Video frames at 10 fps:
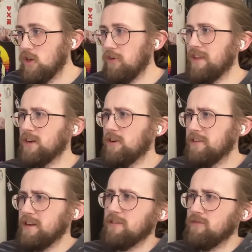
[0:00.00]
thank God I
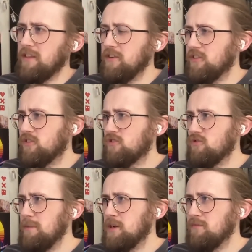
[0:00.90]
didn't read the
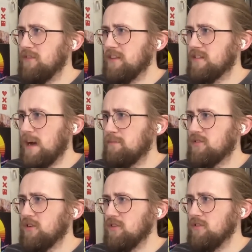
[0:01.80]
description for this
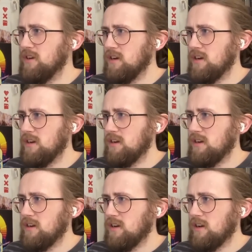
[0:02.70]
episode.
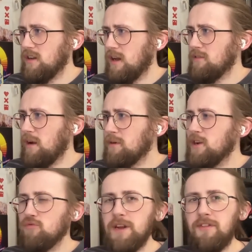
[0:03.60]
I'm going
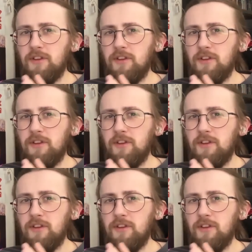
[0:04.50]
to read